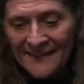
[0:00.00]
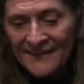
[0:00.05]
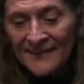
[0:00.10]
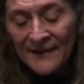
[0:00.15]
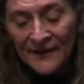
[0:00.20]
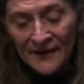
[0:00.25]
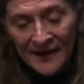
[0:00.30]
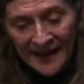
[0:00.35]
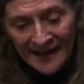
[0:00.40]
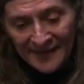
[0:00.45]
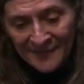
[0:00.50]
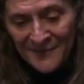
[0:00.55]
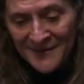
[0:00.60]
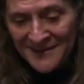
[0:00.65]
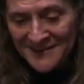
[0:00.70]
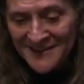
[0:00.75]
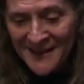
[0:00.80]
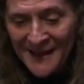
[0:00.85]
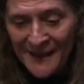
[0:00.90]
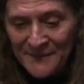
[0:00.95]
There have
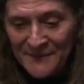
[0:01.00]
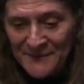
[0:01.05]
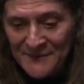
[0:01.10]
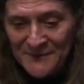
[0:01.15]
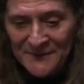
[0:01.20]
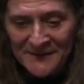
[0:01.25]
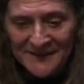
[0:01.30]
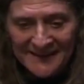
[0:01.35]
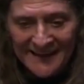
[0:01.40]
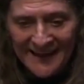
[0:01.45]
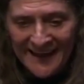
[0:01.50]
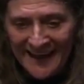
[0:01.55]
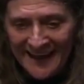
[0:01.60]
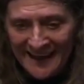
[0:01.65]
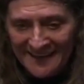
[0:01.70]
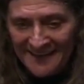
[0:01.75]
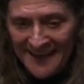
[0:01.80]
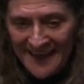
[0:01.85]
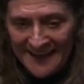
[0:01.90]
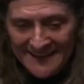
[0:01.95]
been times when I
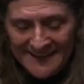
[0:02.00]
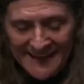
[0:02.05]
have had